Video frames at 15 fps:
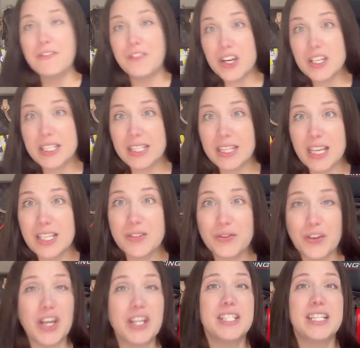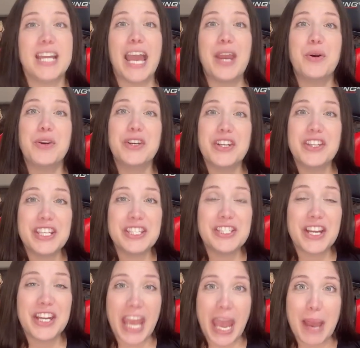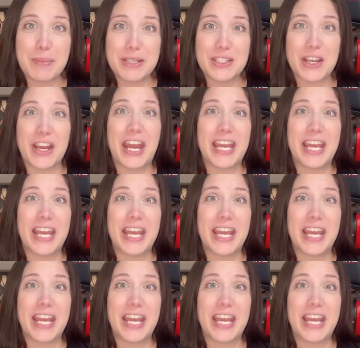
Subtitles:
first things first, I ordered this on Amazon.